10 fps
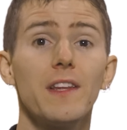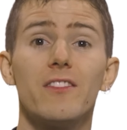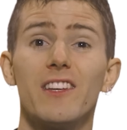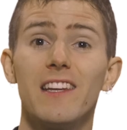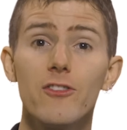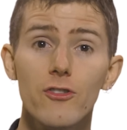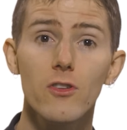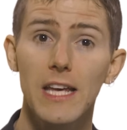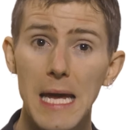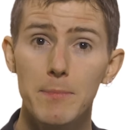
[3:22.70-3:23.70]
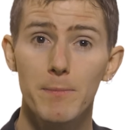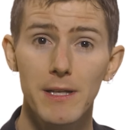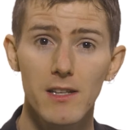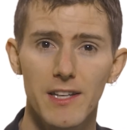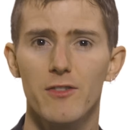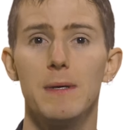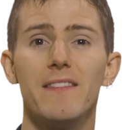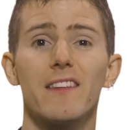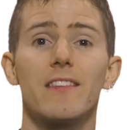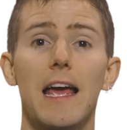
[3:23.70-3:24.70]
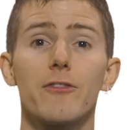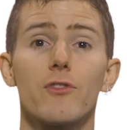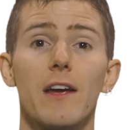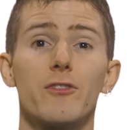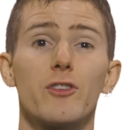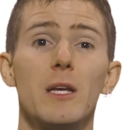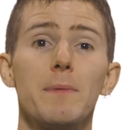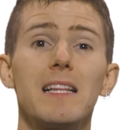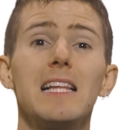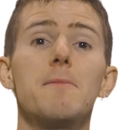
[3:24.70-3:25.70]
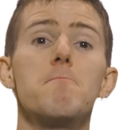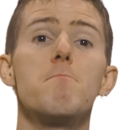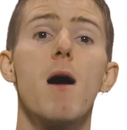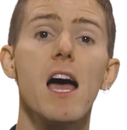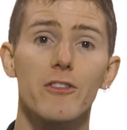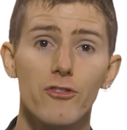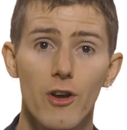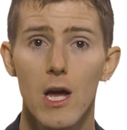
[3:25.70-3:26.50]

these additional capabilities mean that SAS drives are typically much